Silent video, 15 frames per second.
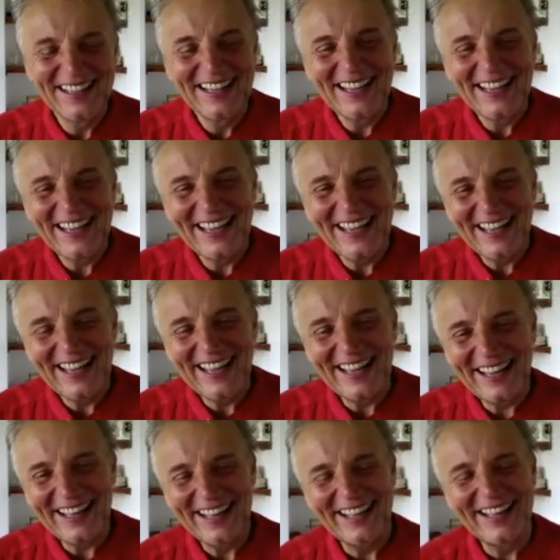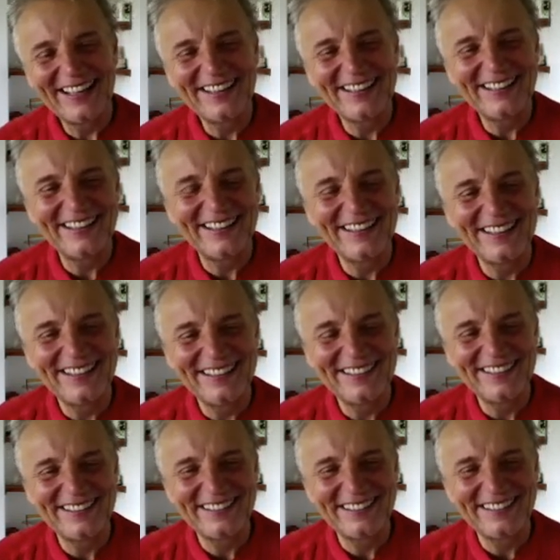
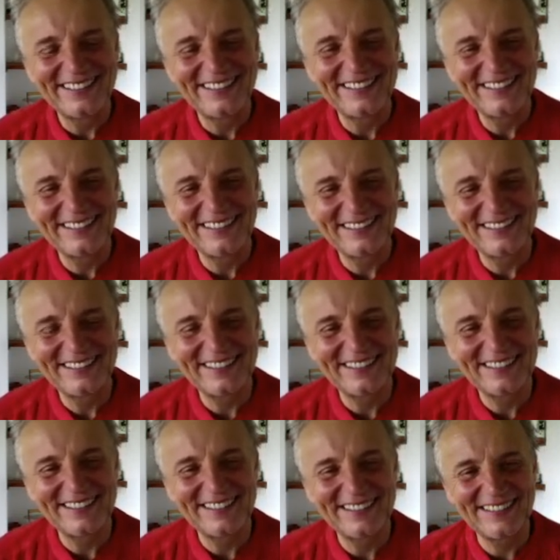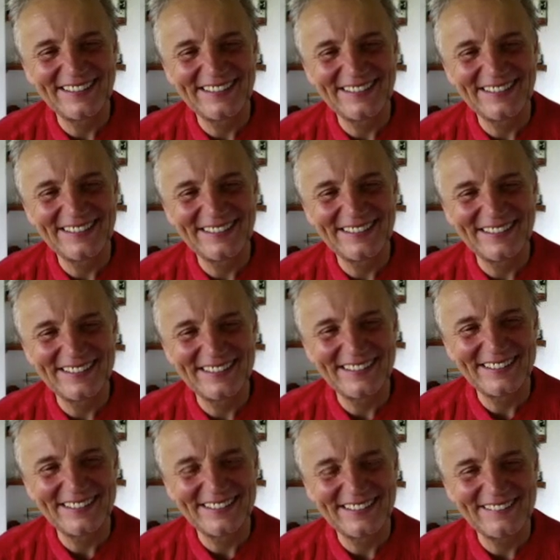
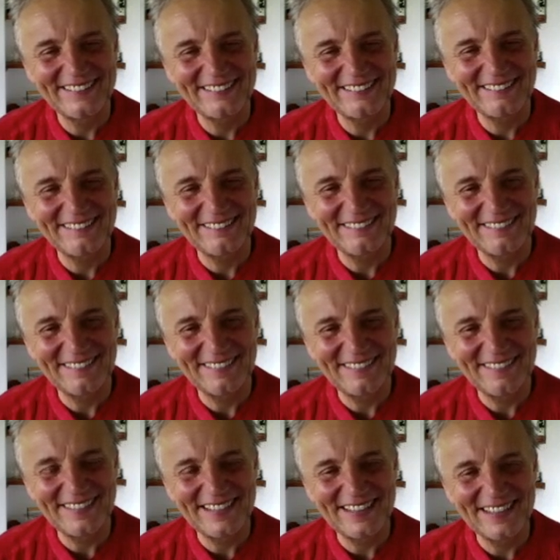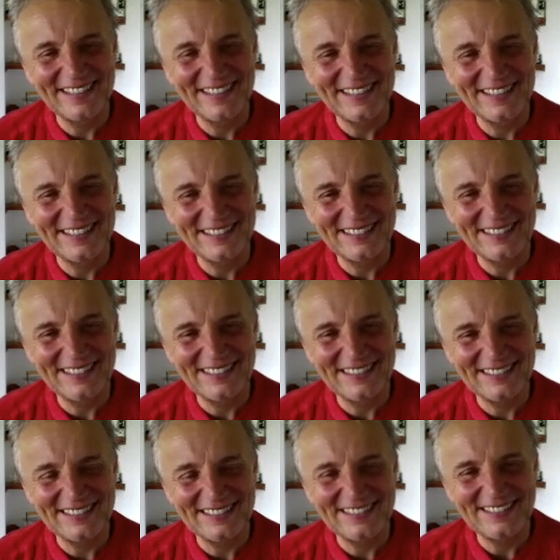
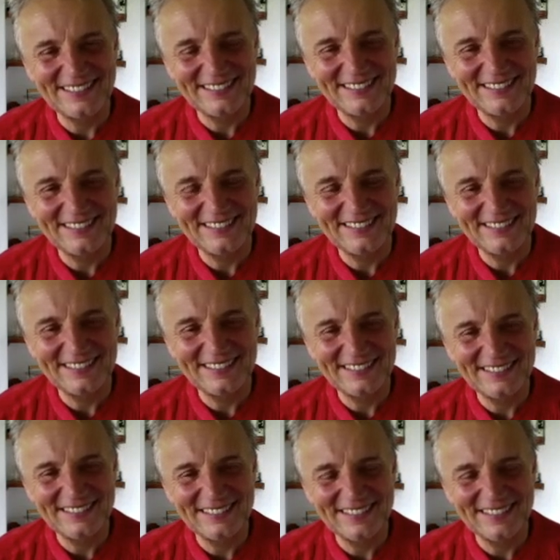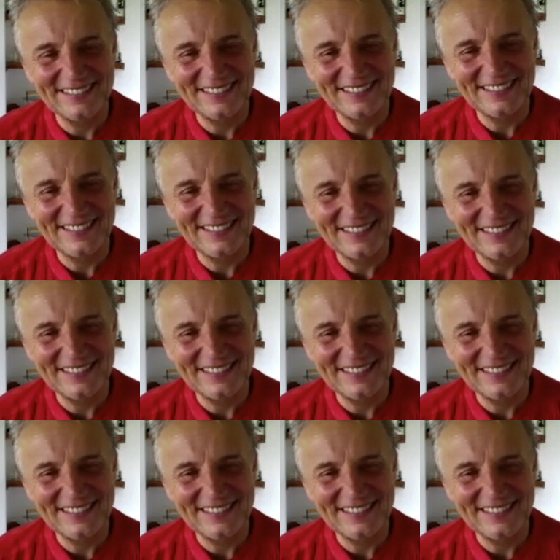The person shown says nothing.